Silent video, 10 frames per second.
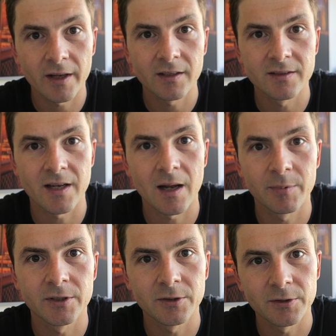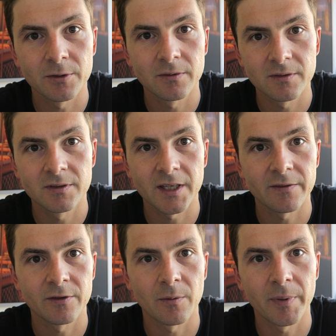that doesn't happen to you
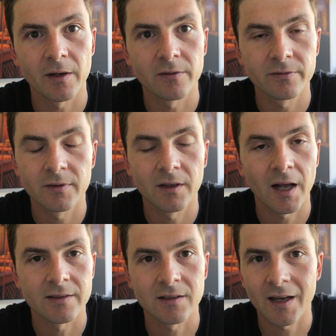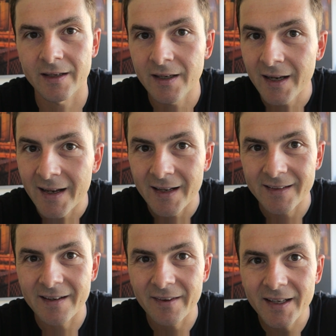saves you a bit of hassle. And
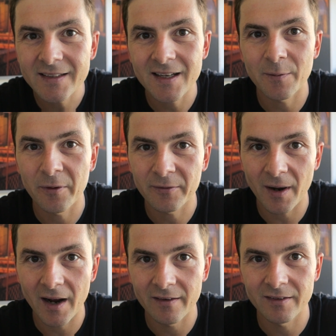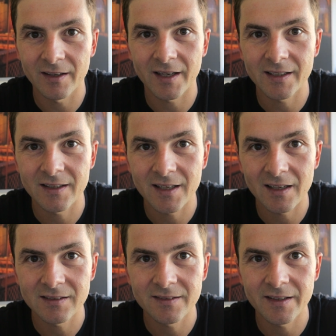the thing is, like with triathlon, like the
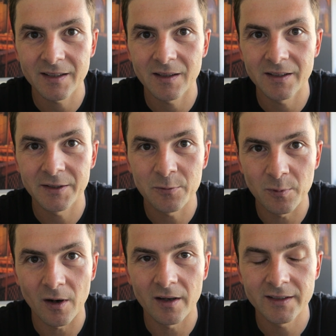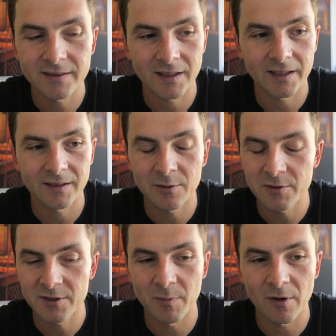last thing you want is like
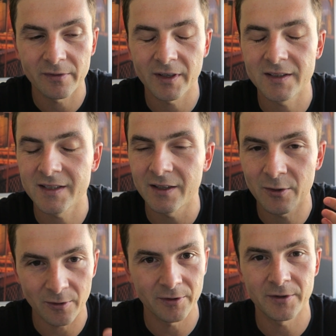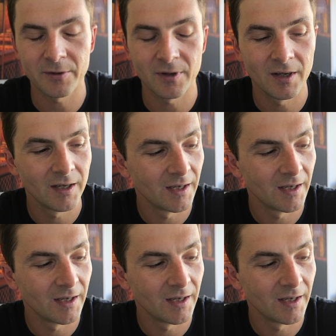those small things that turn you